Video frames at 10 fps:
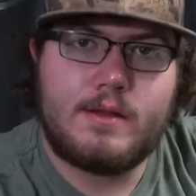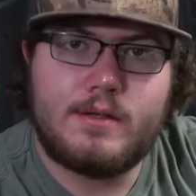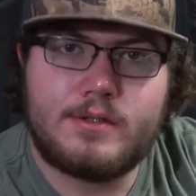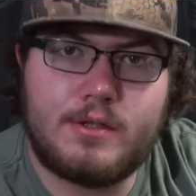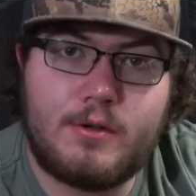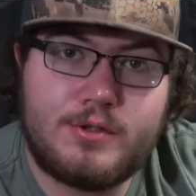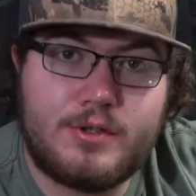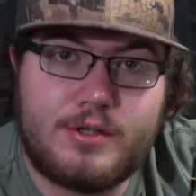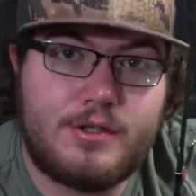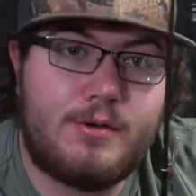So those
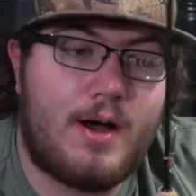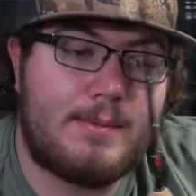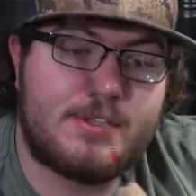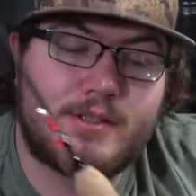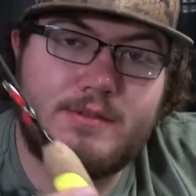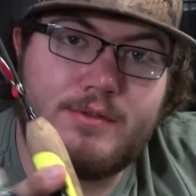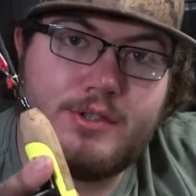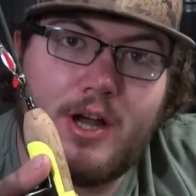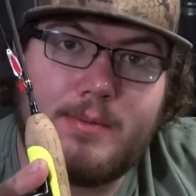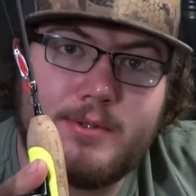are your two options for
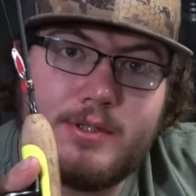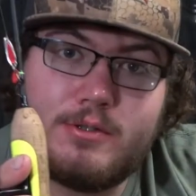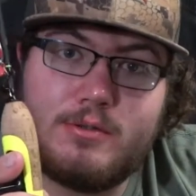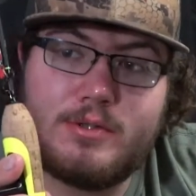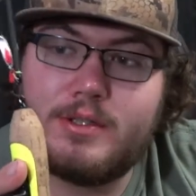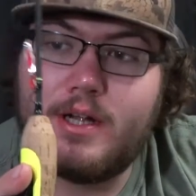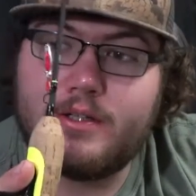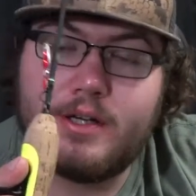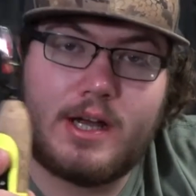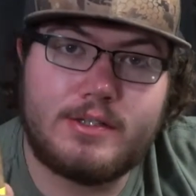dropping your lure down
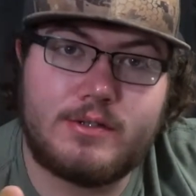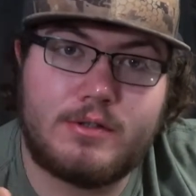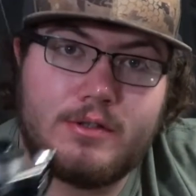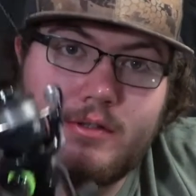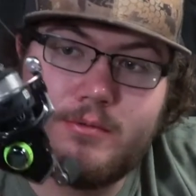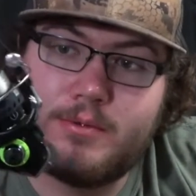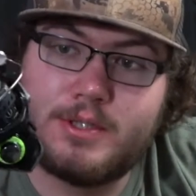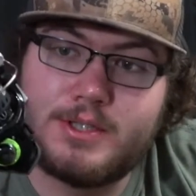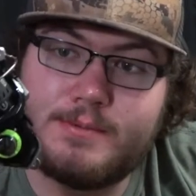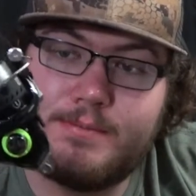your ice hole with
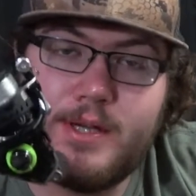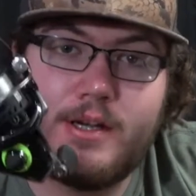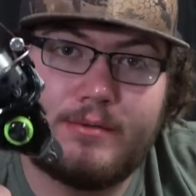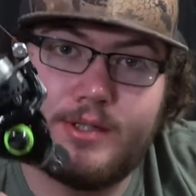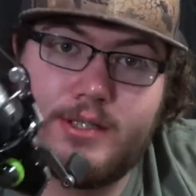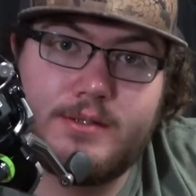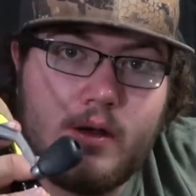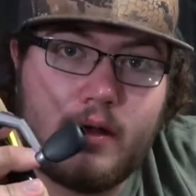a spinning reel.